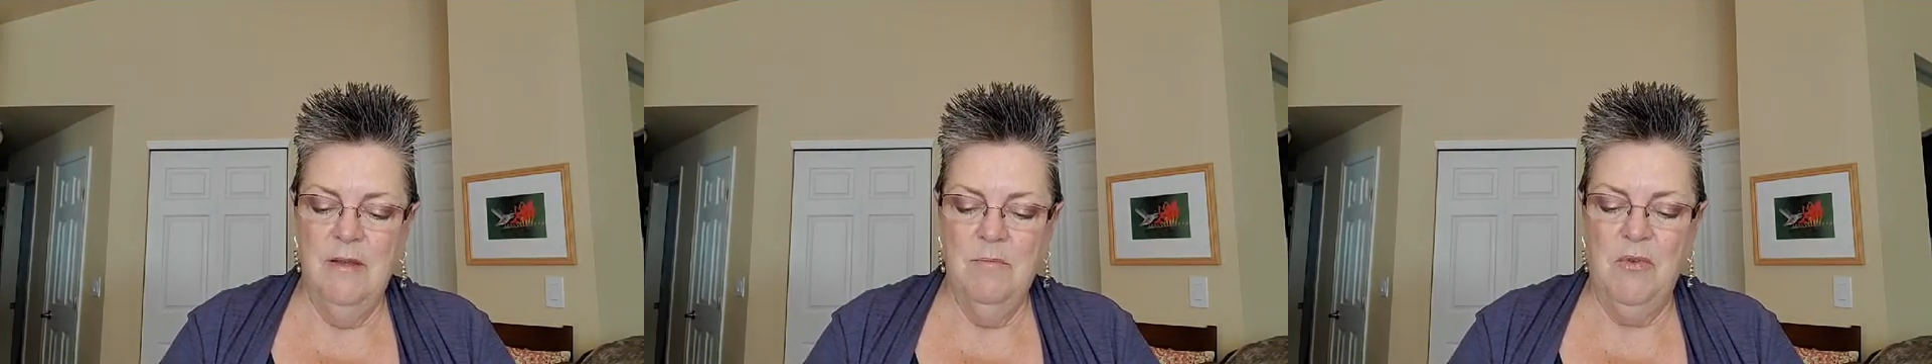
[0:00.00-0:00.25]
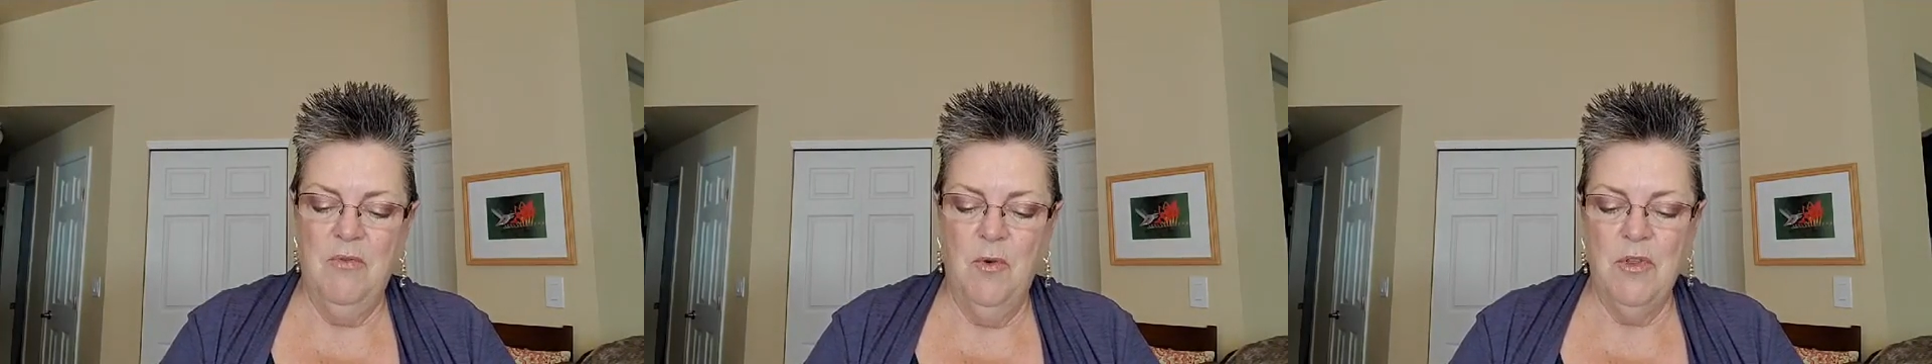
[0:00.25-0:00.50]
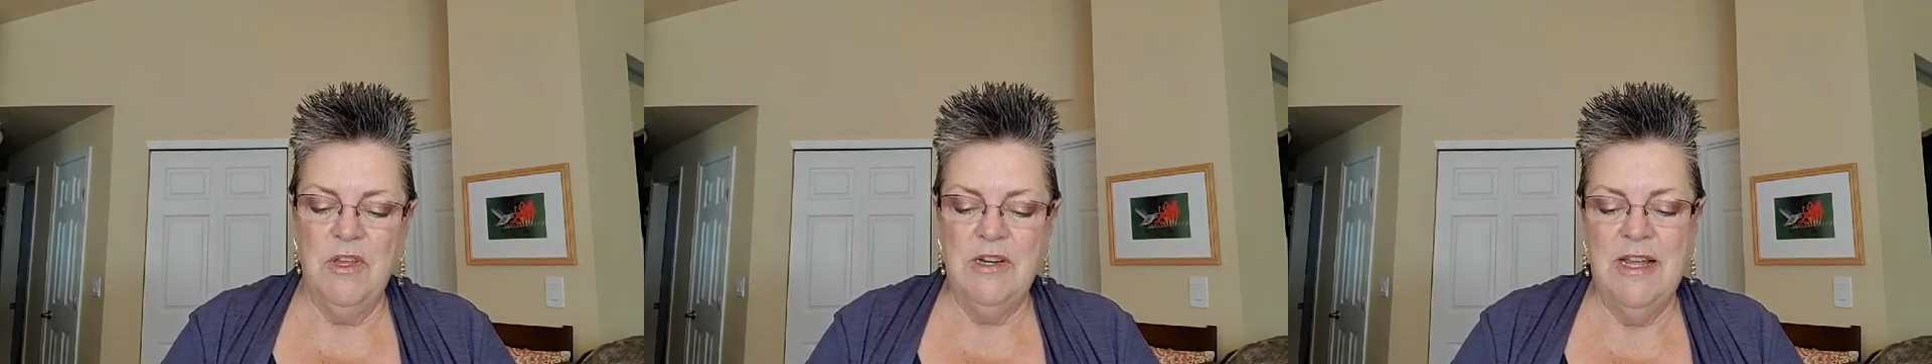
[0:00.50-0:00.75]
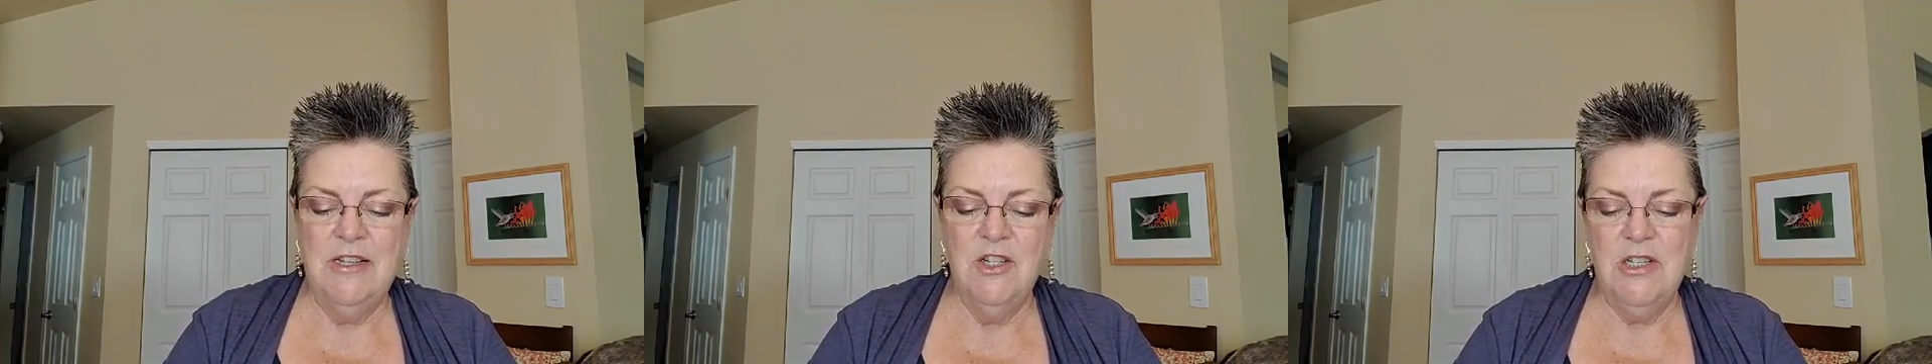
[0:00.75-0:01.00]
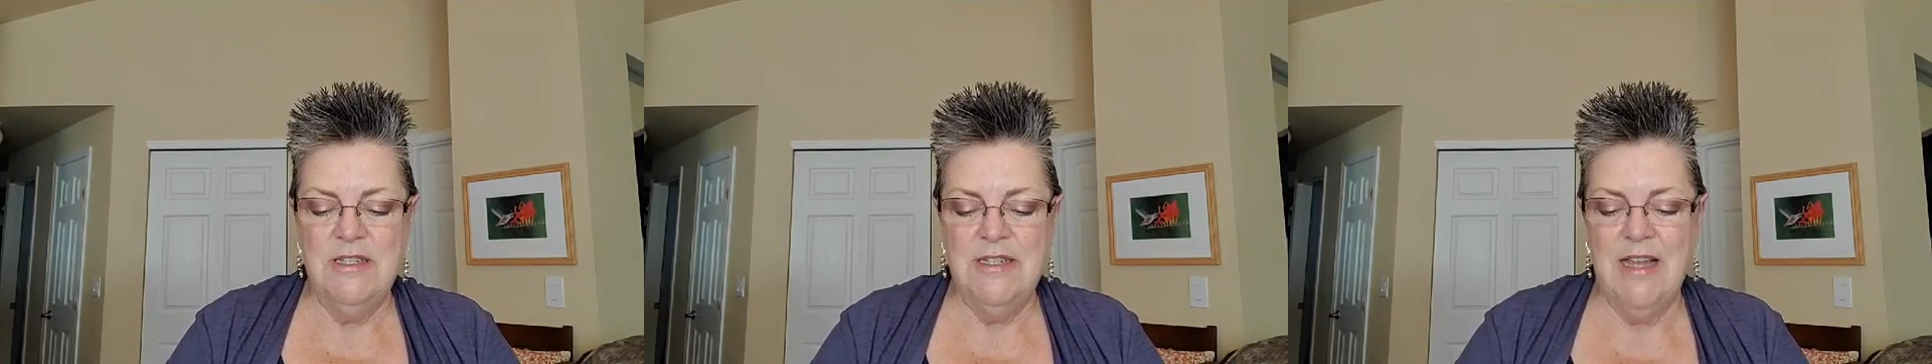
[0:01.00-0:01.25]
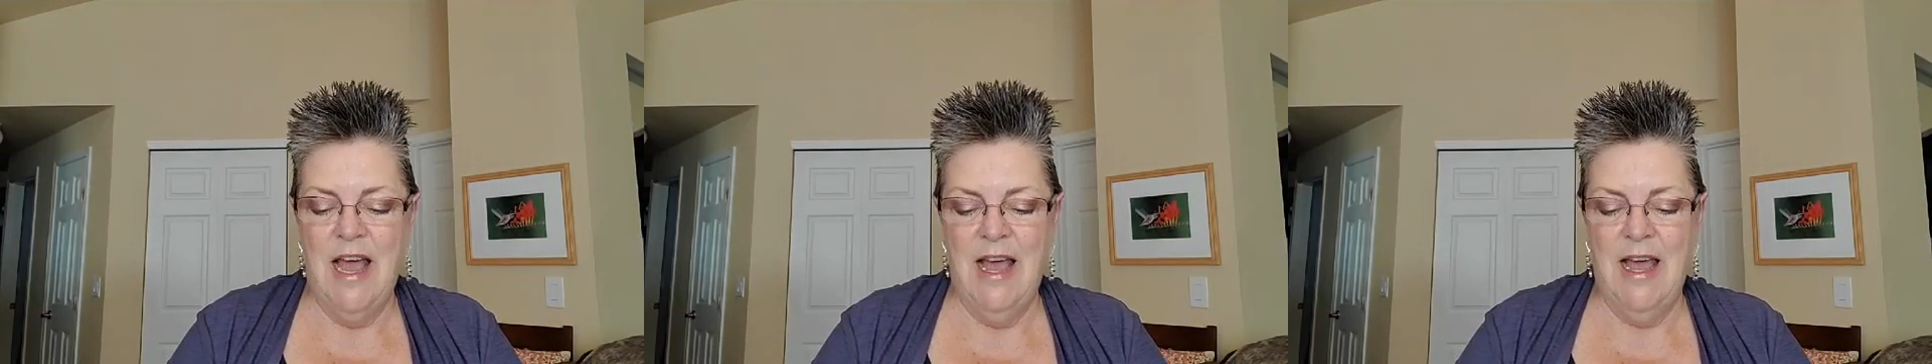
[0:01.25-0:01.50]
Before the nations'
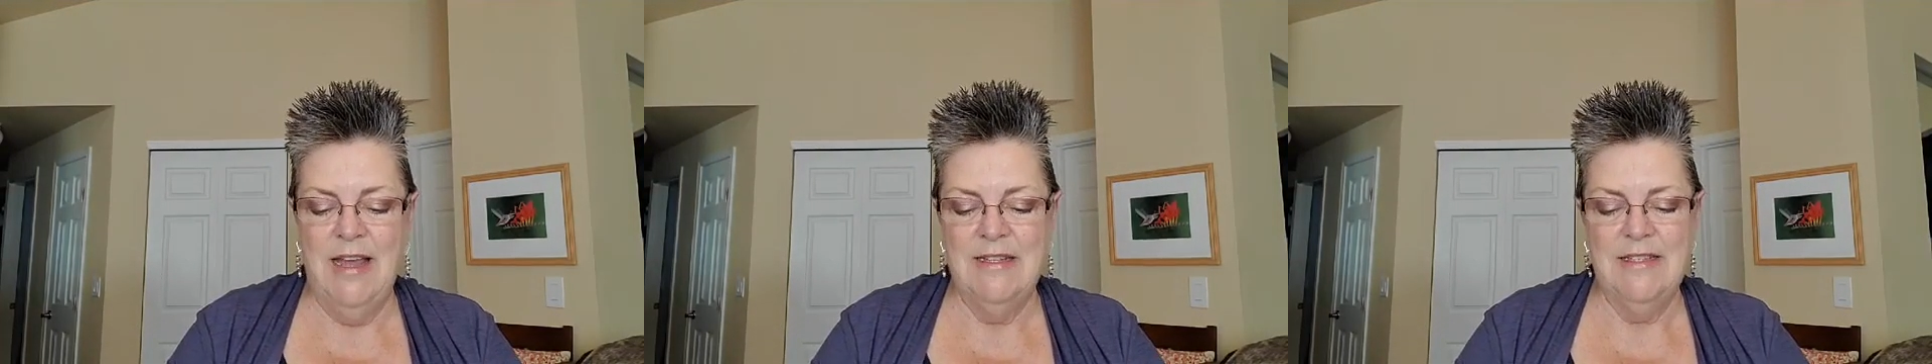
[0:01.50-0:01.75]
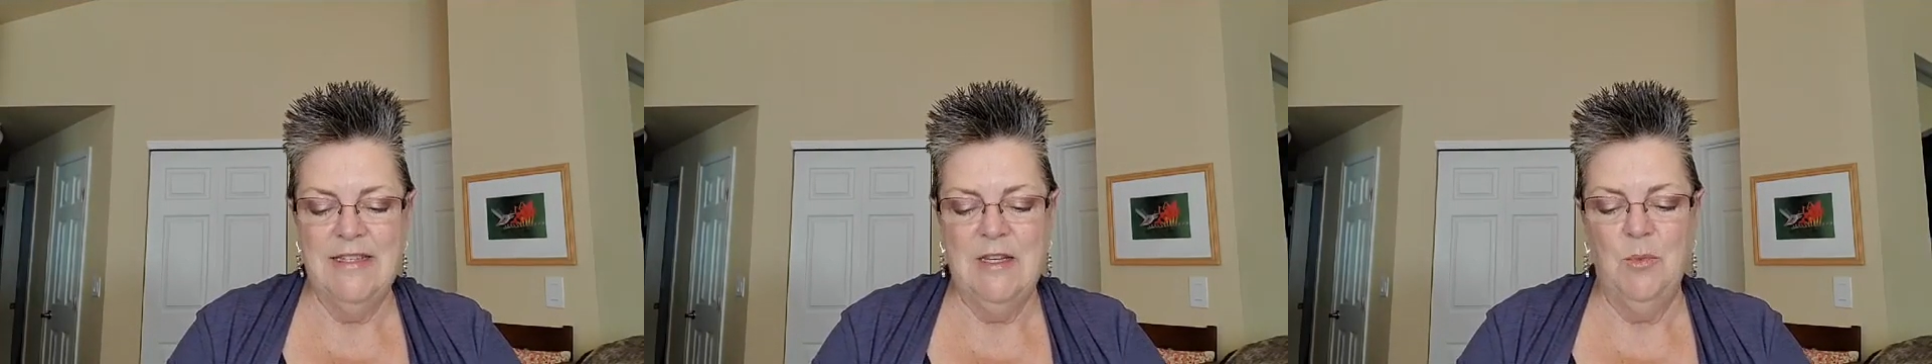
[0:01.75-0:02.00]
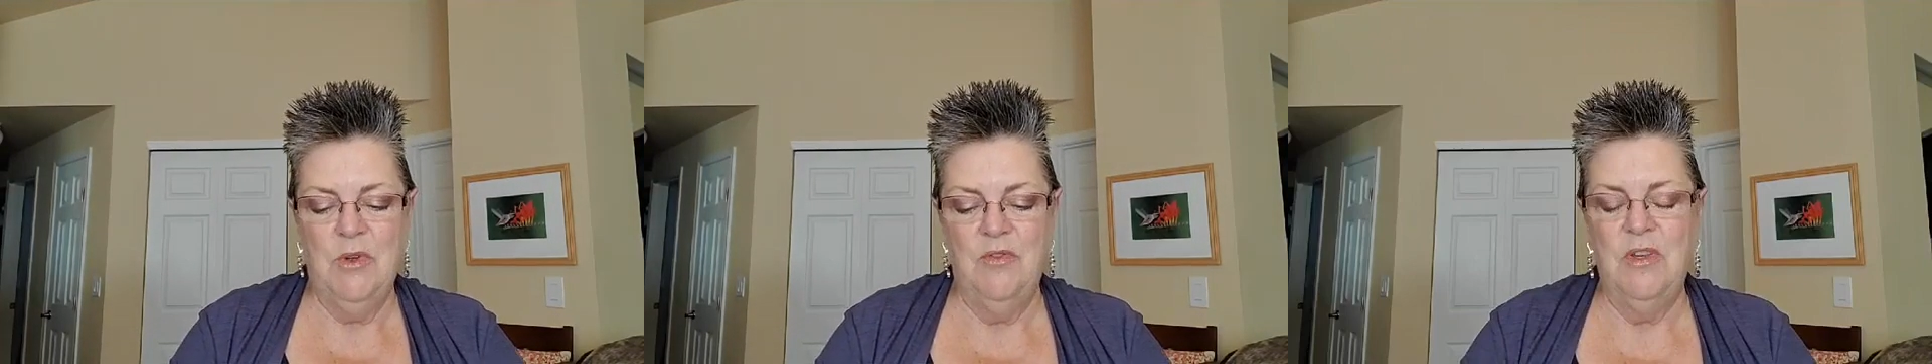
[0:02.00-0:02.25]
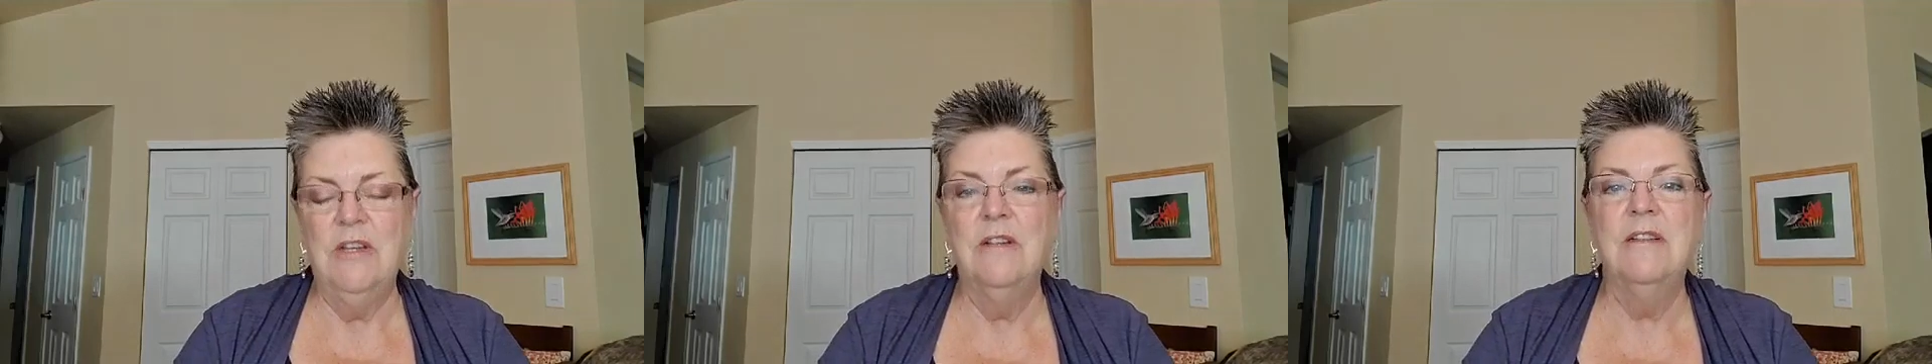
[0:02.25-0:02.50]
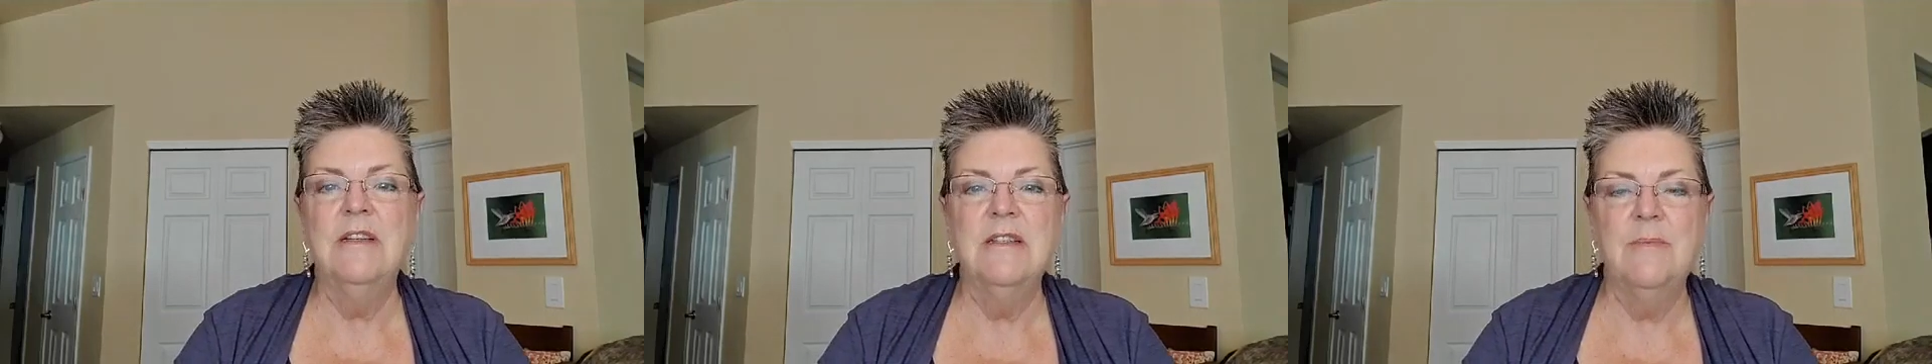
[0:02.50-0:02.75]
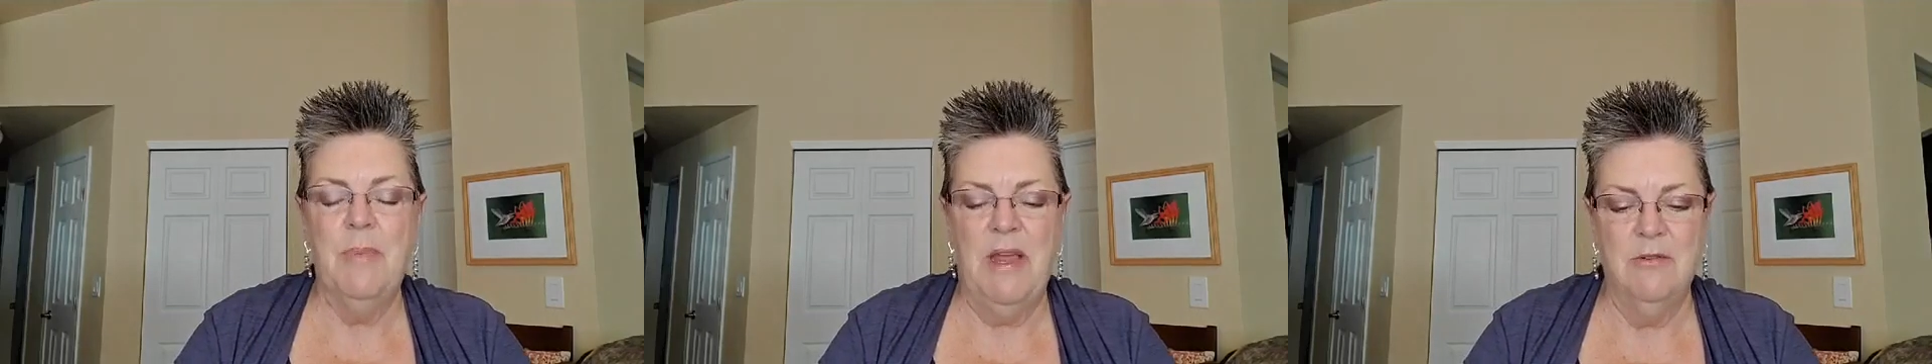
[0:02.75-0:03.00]
eyes he revealed his
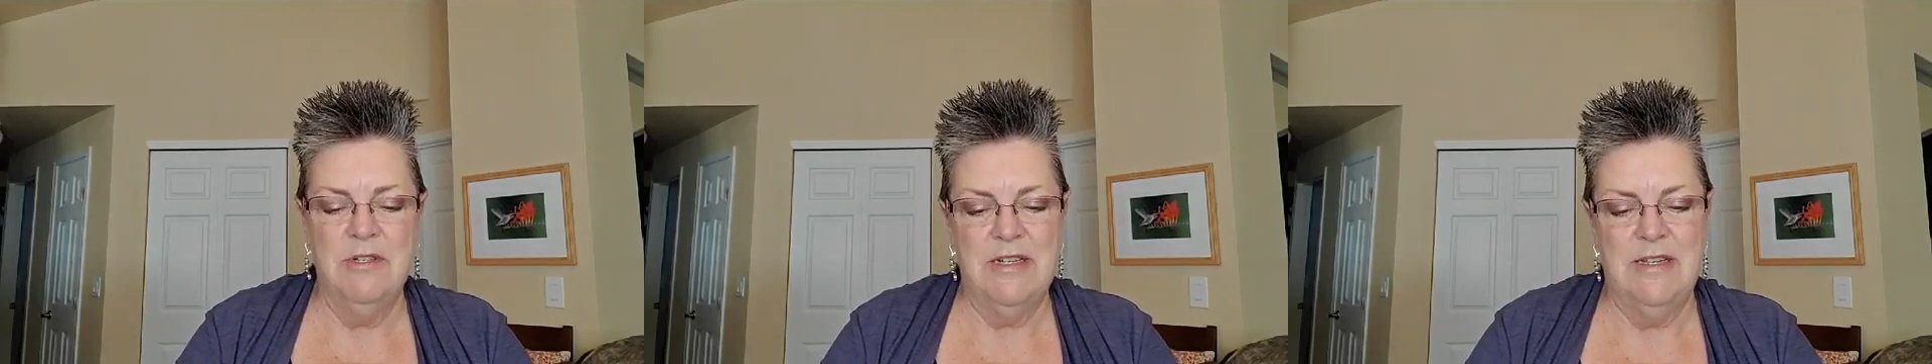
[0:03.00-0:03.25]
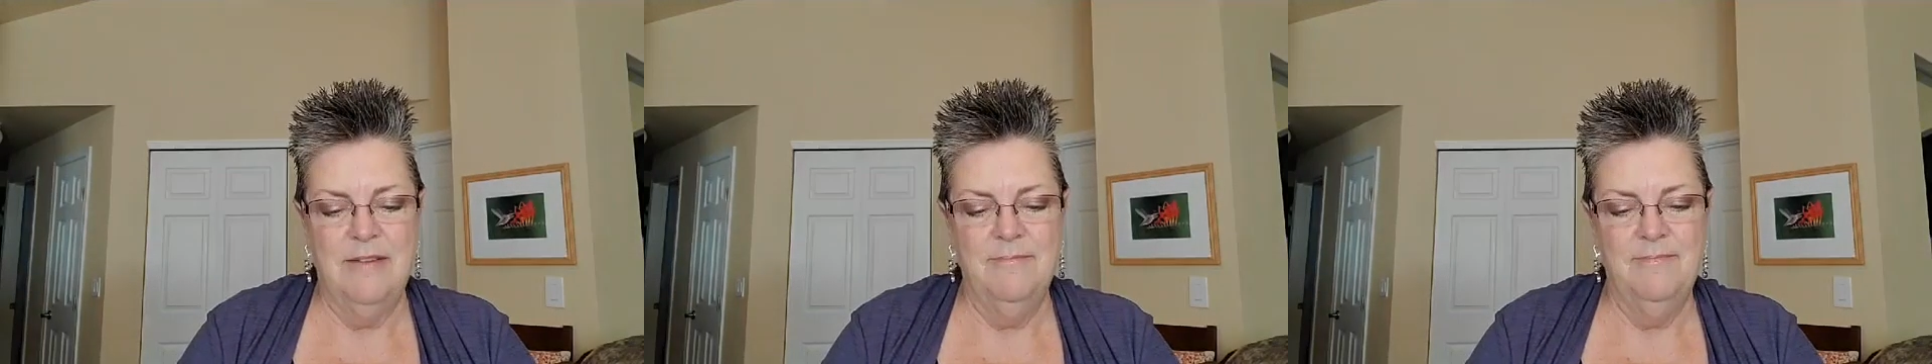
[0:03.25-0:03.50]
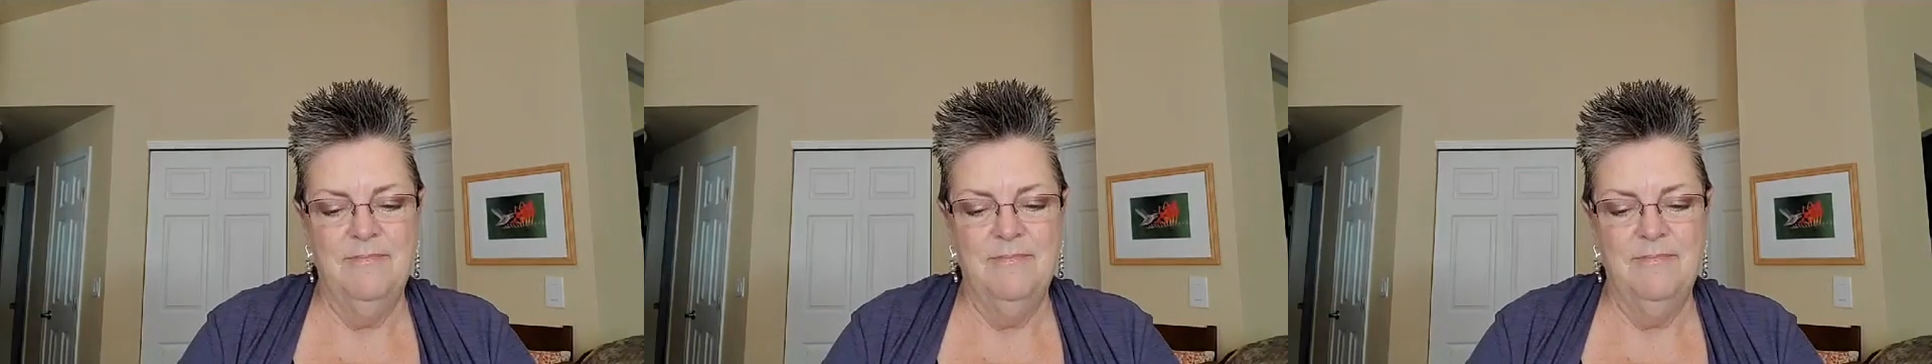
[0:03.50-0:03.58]
bounty.